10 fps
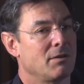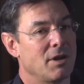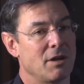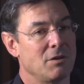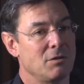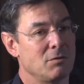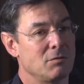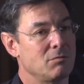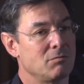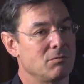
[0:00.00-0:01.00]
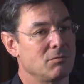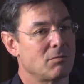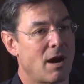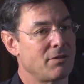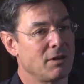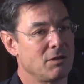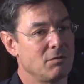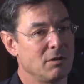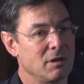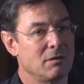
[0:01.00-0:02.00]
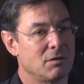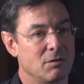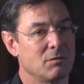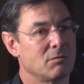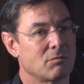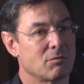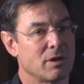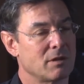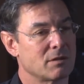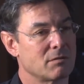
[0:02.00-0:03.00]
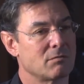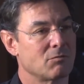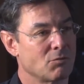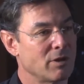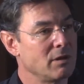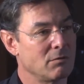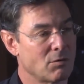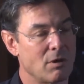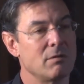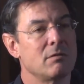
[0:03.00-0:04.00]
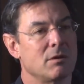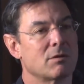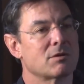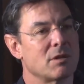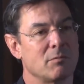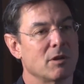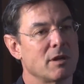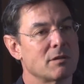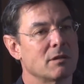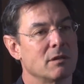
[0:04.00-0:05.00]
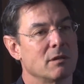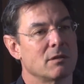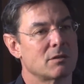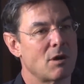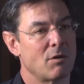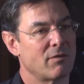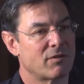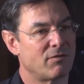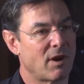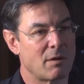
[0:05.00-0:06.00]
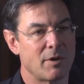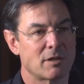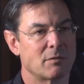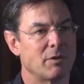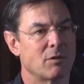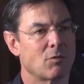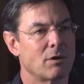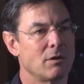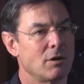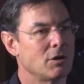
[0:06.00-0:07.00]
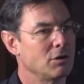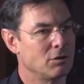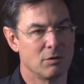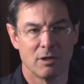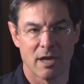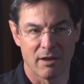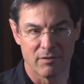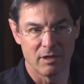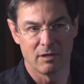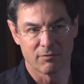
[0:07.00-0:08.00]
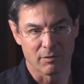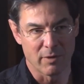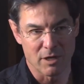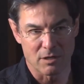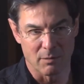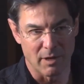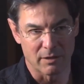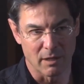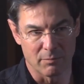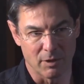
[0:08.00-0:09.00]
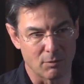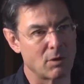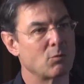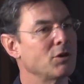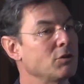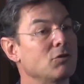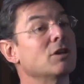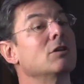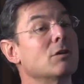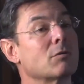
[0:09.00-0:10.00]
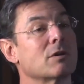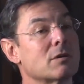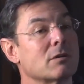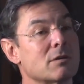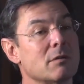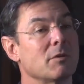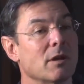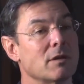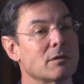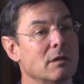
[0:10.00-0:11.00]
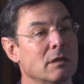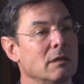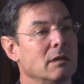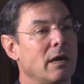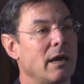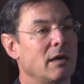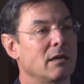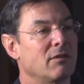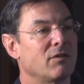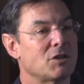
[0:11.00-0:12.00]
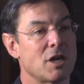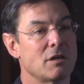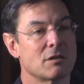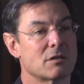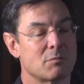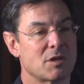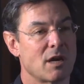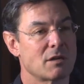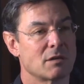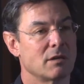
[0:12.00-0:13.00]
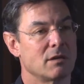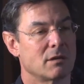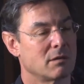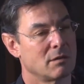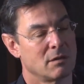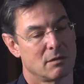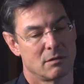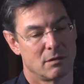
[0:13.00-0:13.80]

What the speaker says: then I think you need to rerun your simulation. So if the fire makes a big run, you didn't have any information about that big run when you did the original simulation. And if it changes substantially the